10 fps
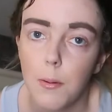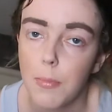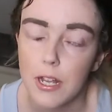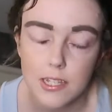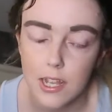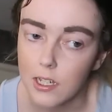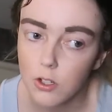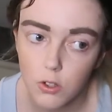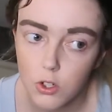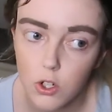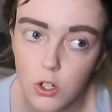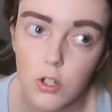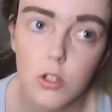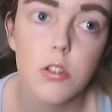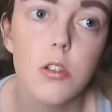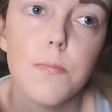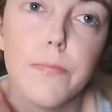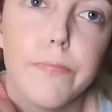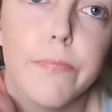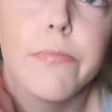best cycle shorts.
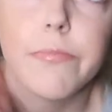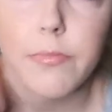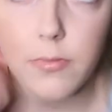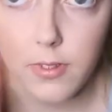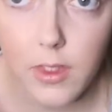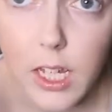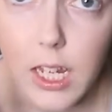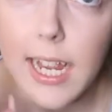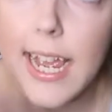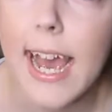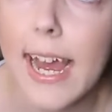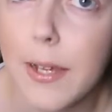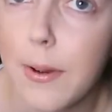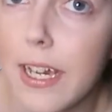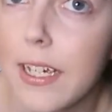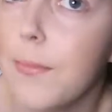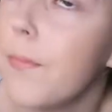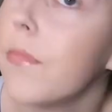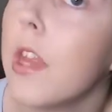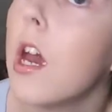Anyway,
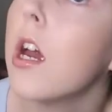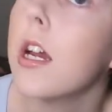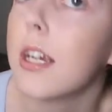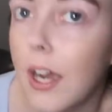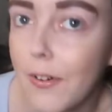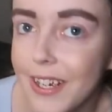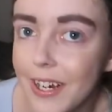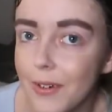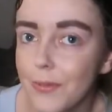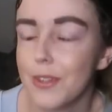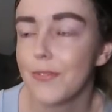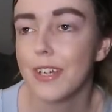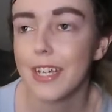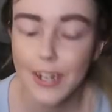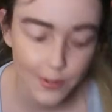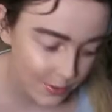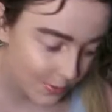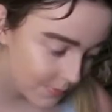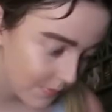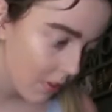carrying on with the video.
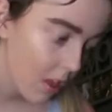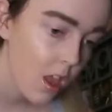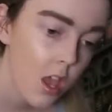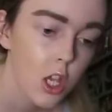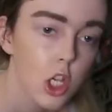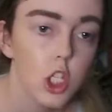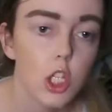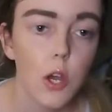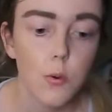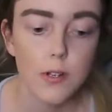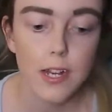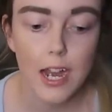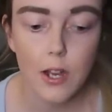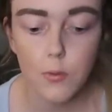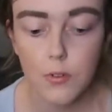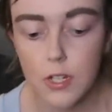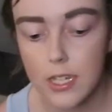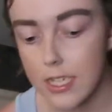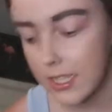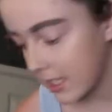So now
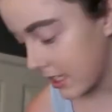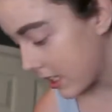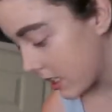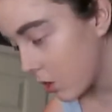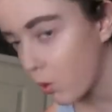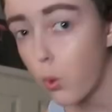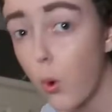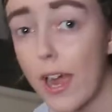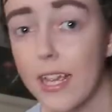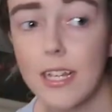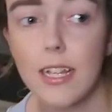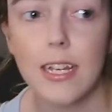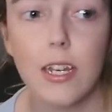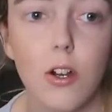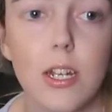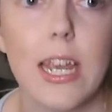it's quite clear on